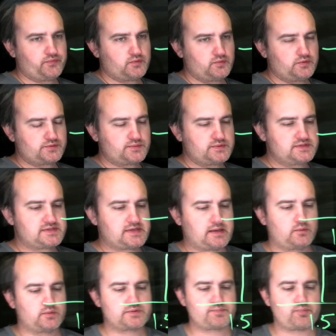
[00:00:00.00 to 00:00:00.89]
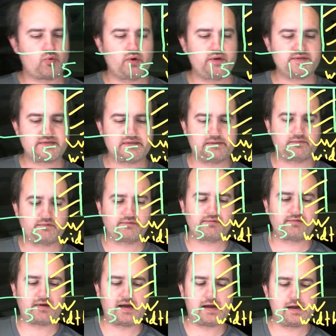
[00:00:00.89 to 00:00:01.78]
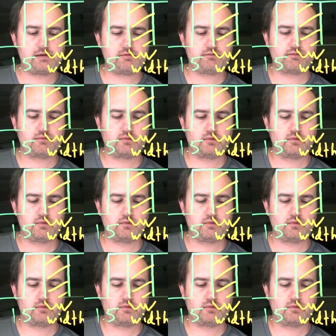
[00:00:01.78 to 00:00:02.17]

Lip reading: which we said was 0.75.